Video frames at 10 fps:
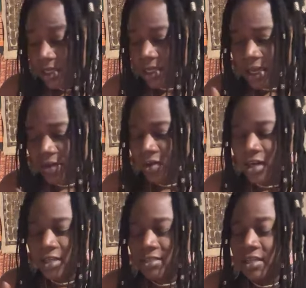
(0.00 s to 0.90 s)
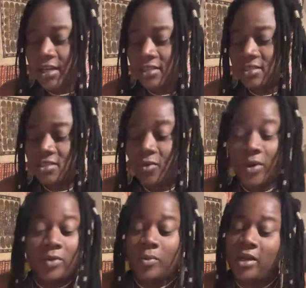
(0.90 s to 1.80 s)
I don't understand this.
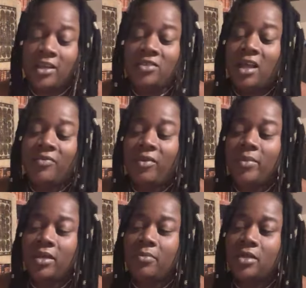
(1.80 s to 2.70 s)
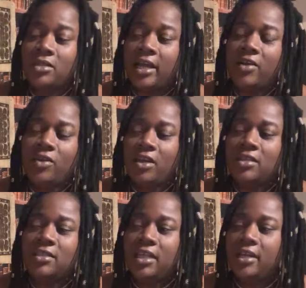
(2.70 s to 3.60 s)
Well, it's not for me, but I don't
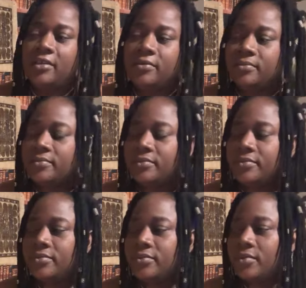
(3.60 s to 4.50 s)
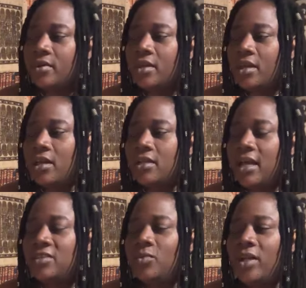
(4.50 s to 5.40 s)
understand.
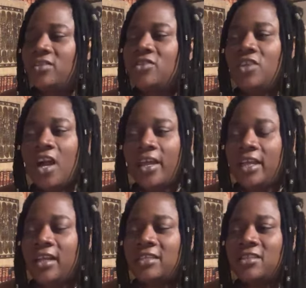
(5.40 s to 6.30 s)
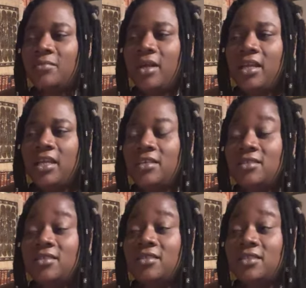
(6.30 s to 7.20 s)
That's what's shocking, that somebody is
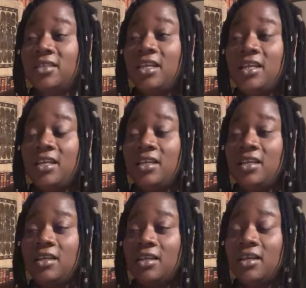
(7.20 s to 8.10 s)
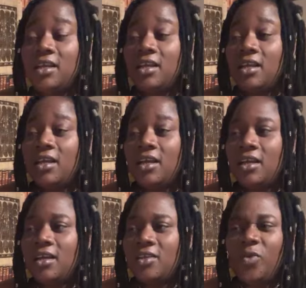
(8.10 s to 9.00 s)
still
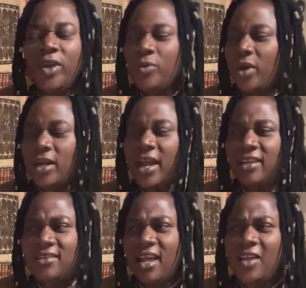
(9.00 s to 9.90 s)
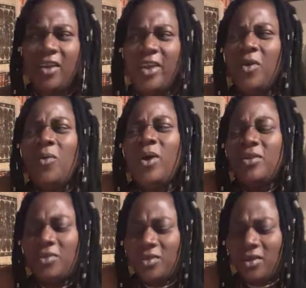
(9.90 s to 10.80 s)
doing one night stand, or they don't want
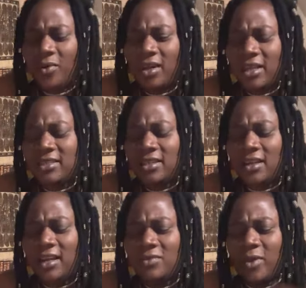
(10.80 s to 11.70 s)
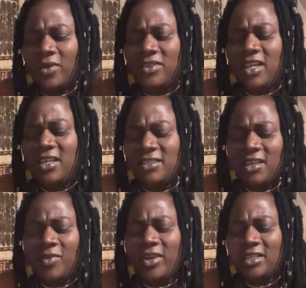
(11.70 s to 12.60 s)
to do the one night stand. That's why you're seeing the
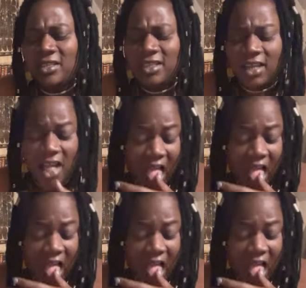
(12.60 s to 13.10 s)
synchronicity.